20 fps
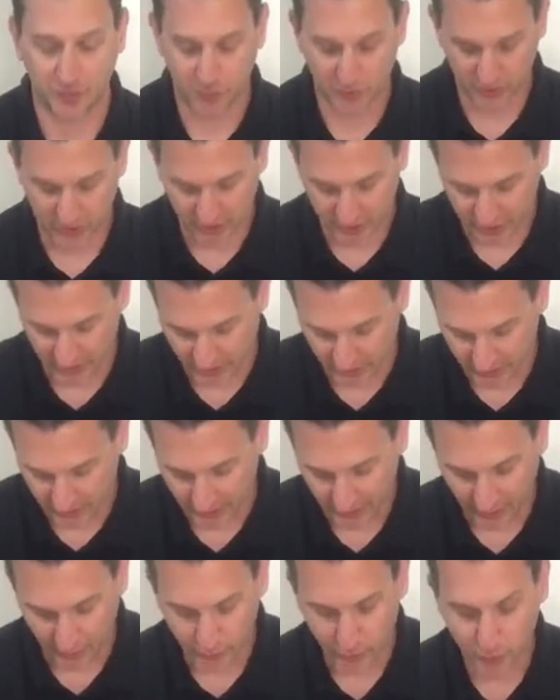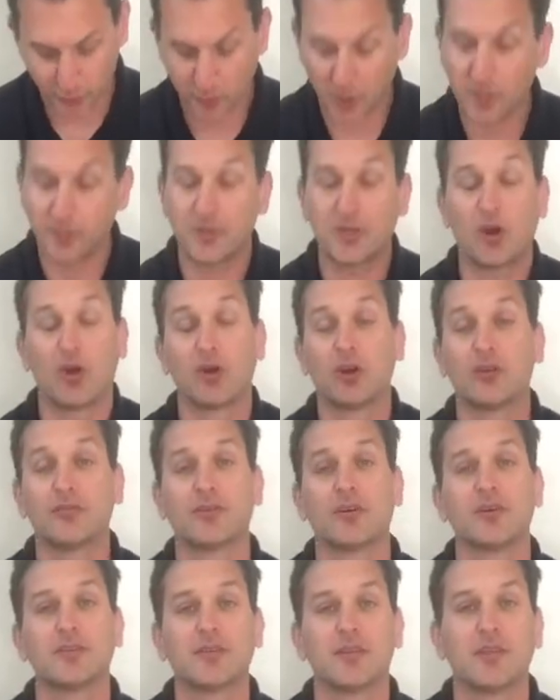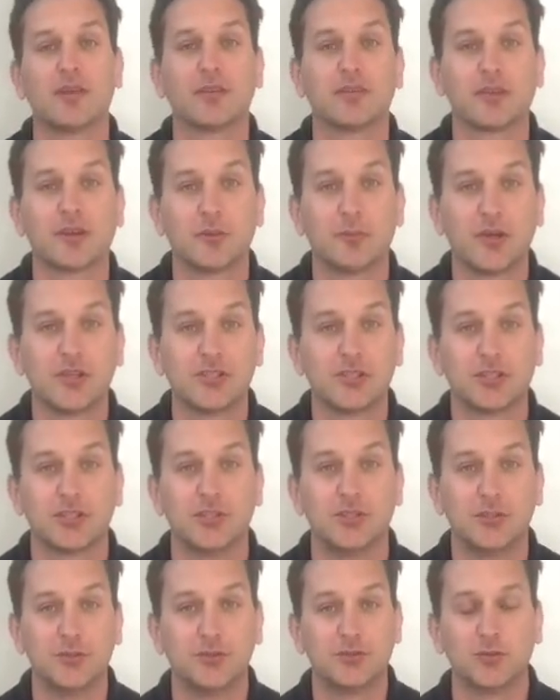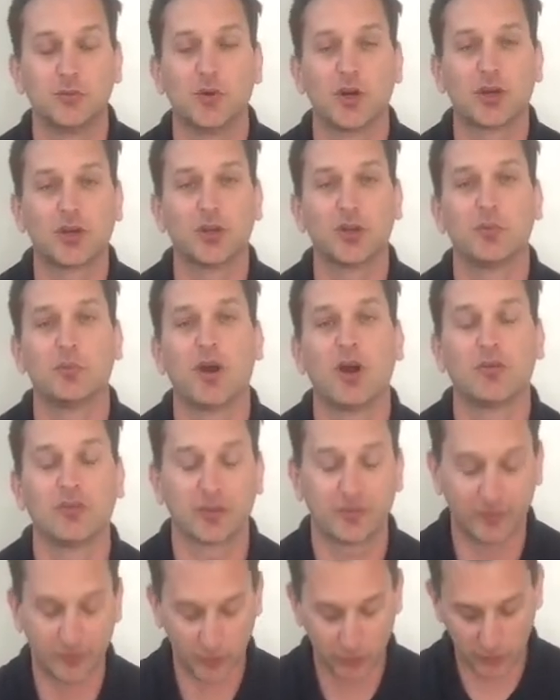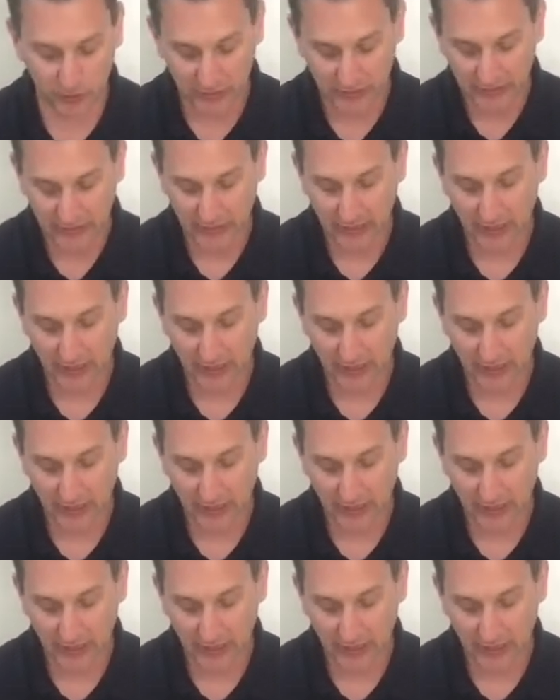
the position. Now you might be horrified to think that I'm actually going to do some work on the pelvic floor.